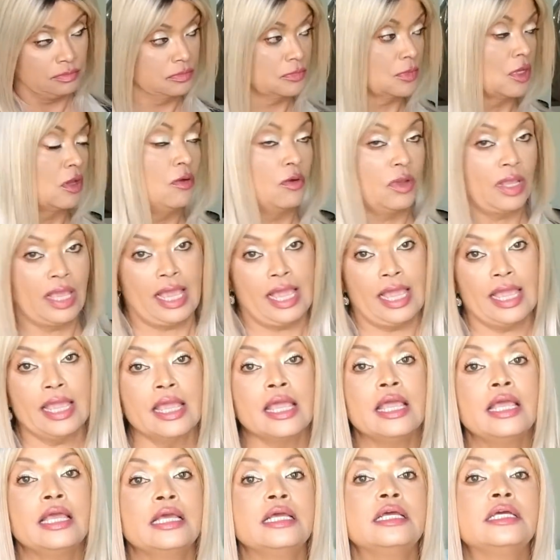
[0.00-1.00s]

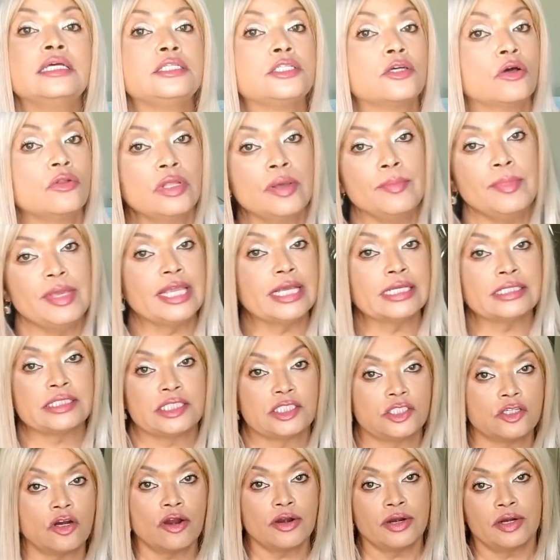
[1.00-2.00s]
okay? Don't let me get
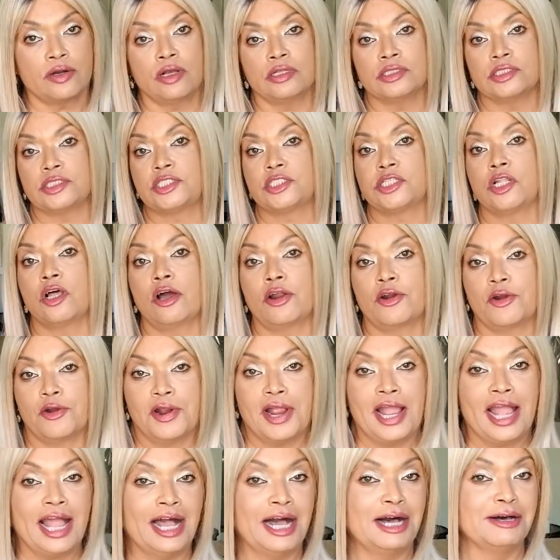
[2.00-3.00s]
started on the
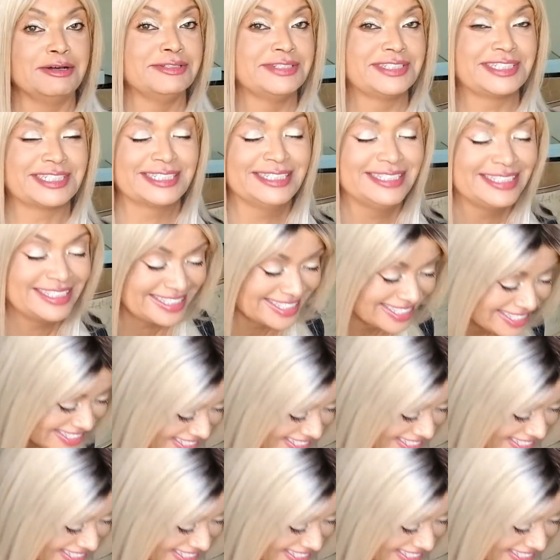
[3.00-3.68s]
slaughterhouses.